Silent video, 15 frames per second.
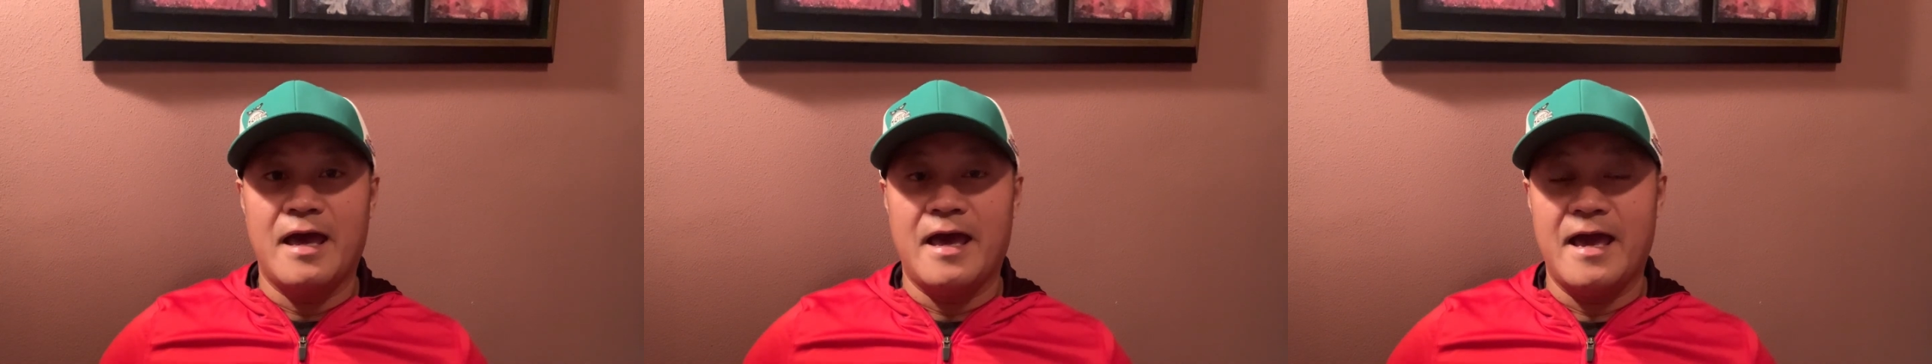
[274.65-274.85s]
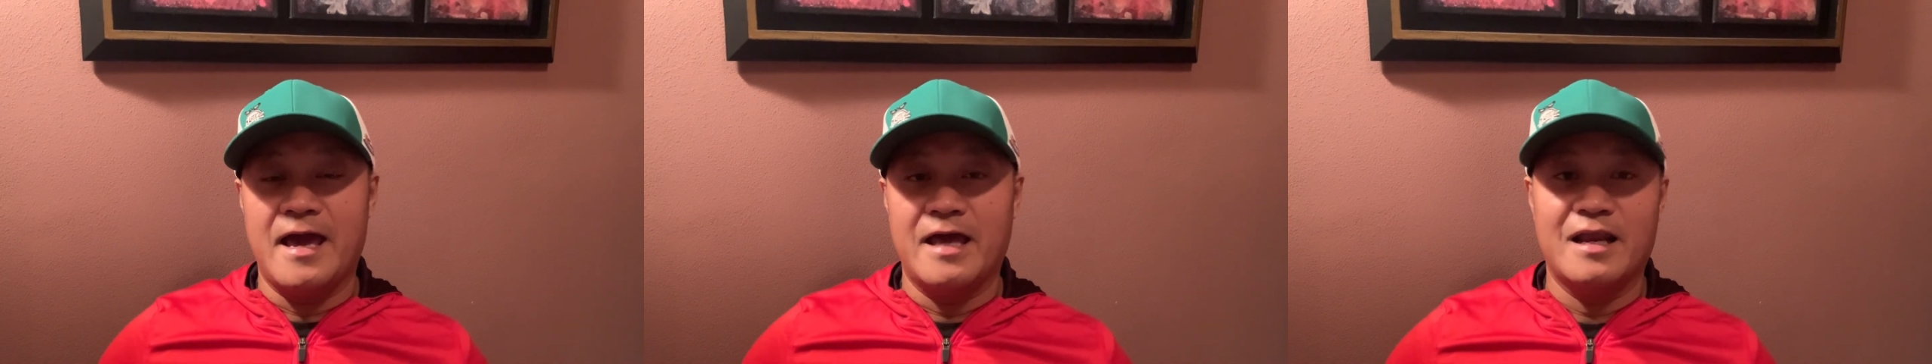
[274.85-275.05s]

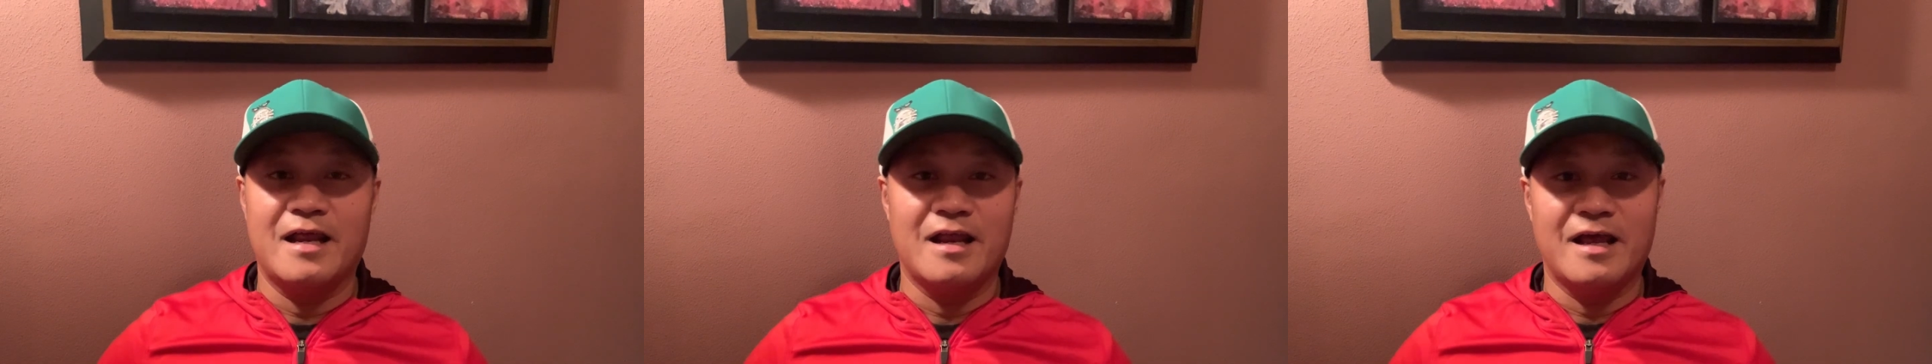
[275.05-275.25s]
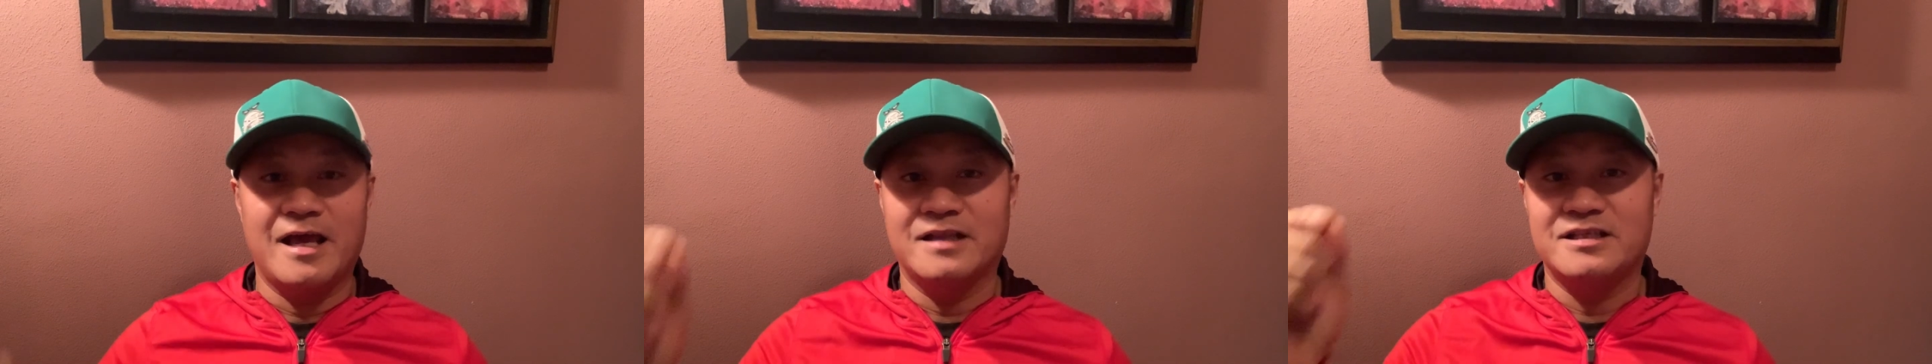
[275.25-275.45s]
And
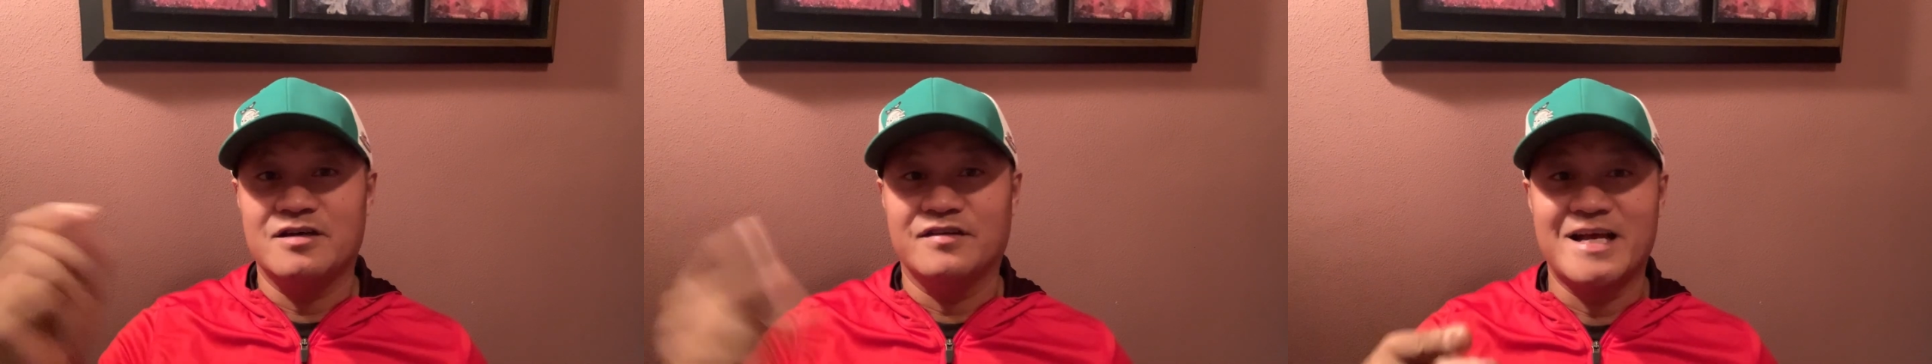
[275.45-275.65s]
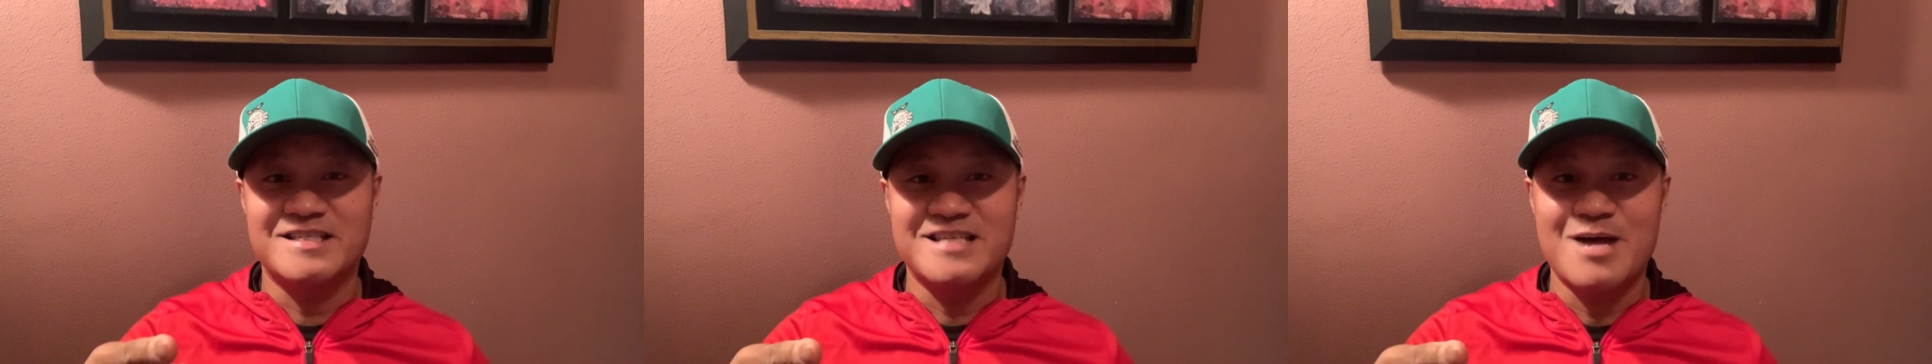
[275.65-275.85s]
uh,
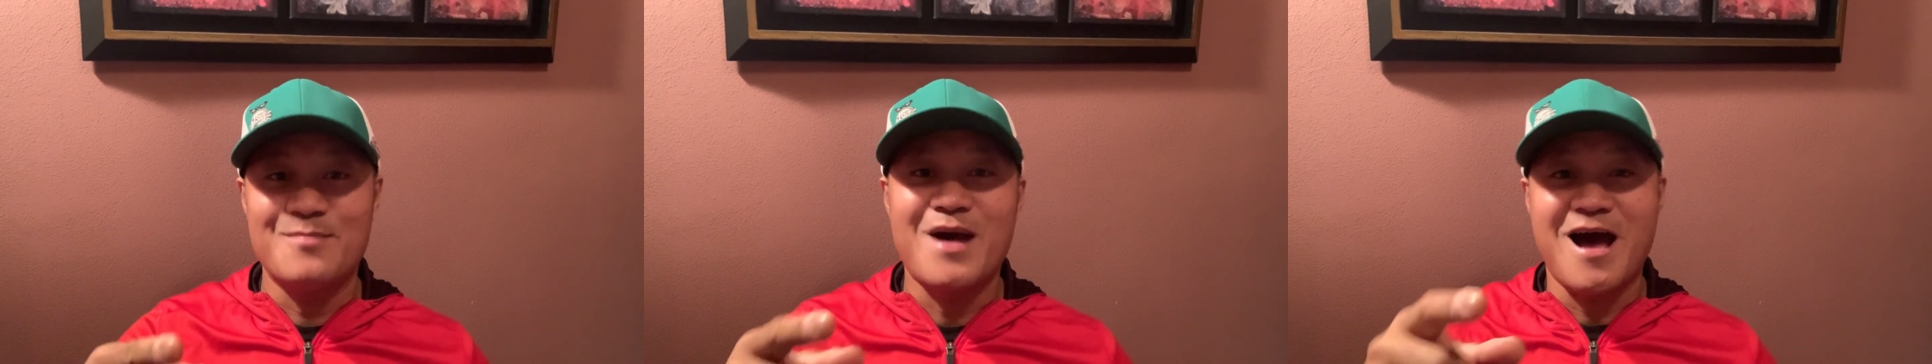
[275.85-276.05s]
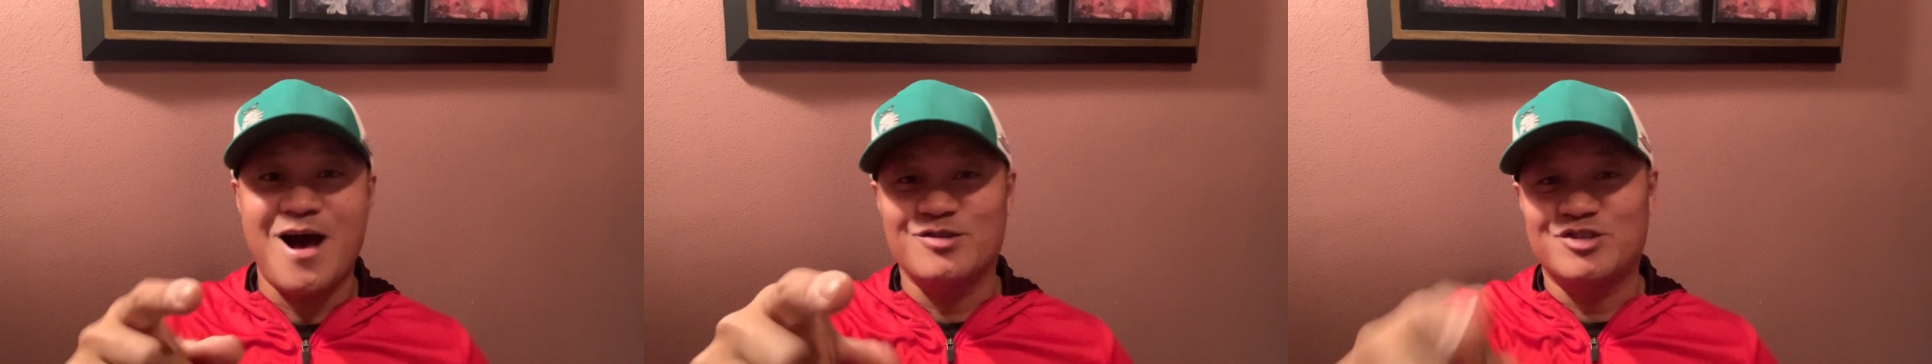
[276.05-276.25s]
until next
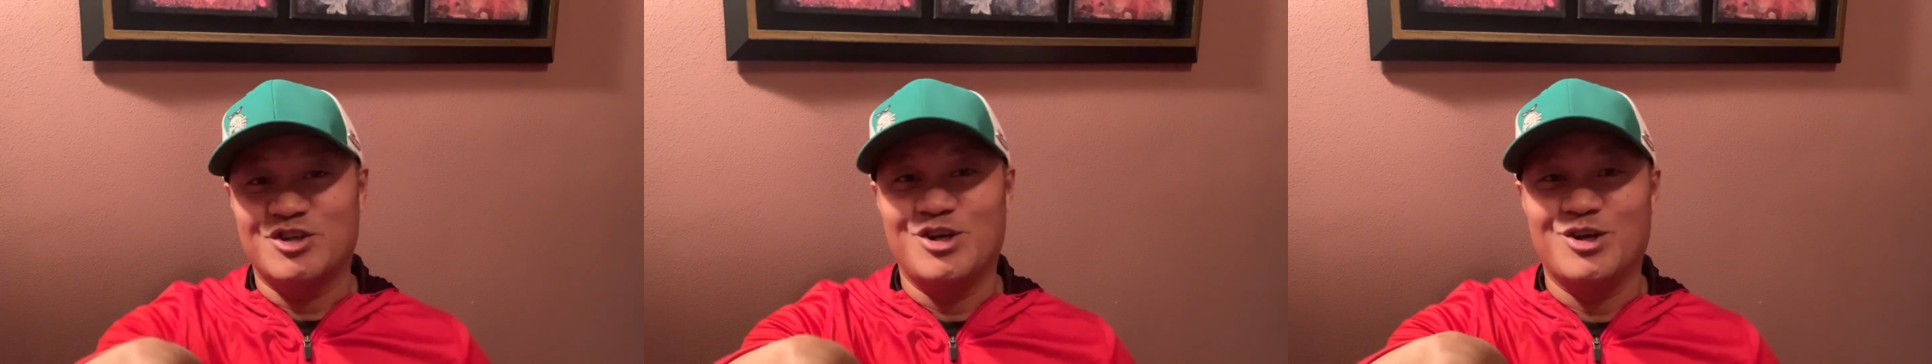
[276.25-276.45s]
time, I'll see